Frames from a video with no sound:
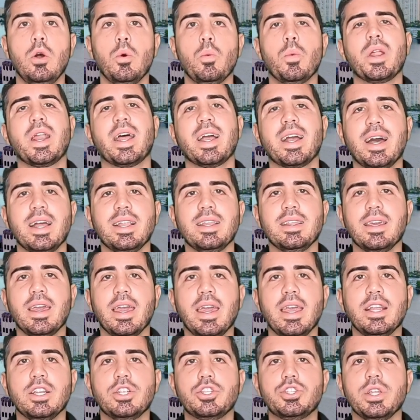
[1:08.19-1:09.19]
When I got
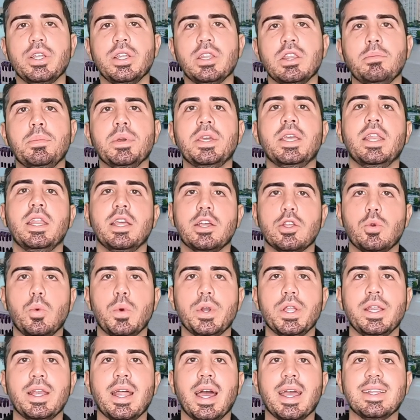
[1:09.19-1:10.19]
engaged in the beginning of
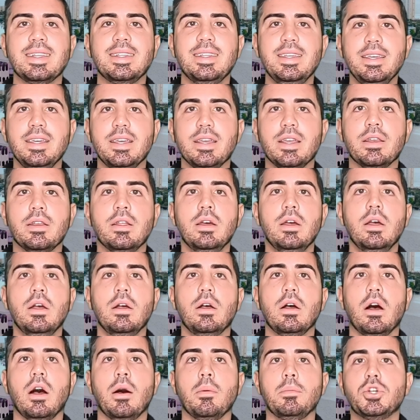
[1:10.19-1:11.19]
2019,
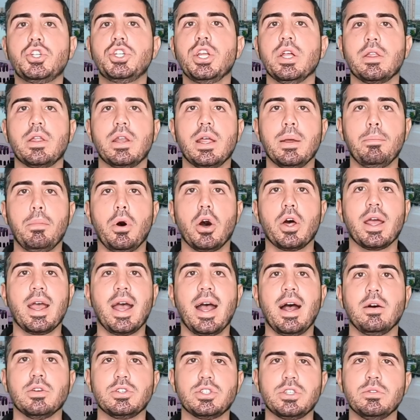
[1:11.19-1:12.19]
Michelle and I bought a
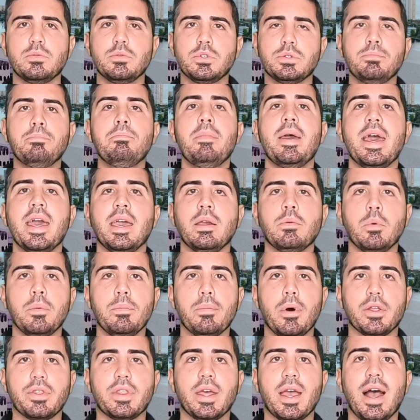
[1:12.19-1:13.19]
house. It was May we
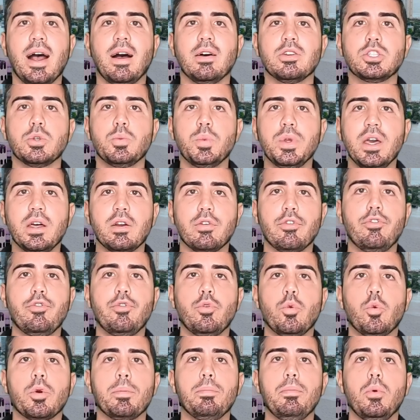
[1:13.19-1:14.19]
bought the house, and we got a
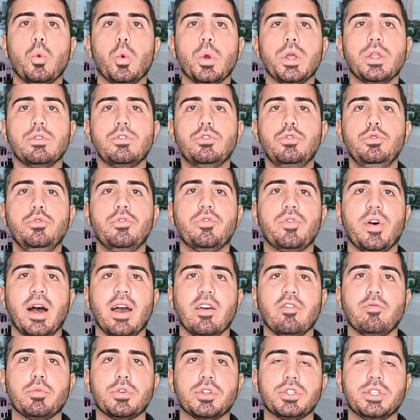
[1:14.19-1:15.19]

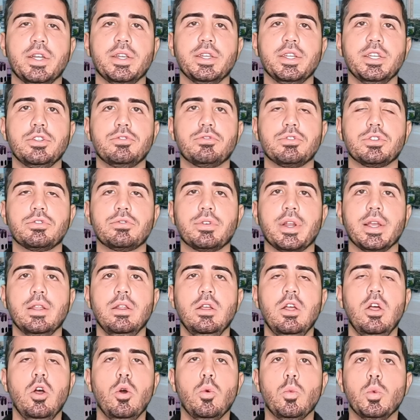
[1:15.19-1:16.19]
4.25% interest
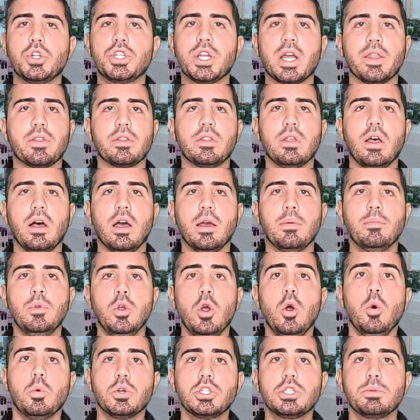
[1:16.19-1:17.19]
rate, which at the
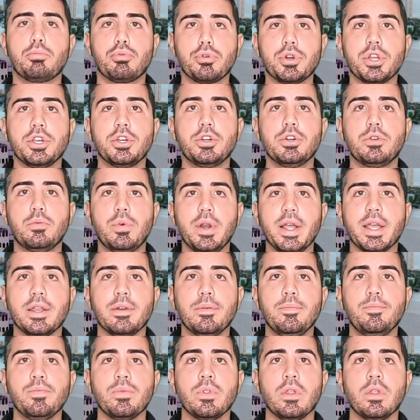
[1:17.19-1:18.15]
time was a pretty good rate.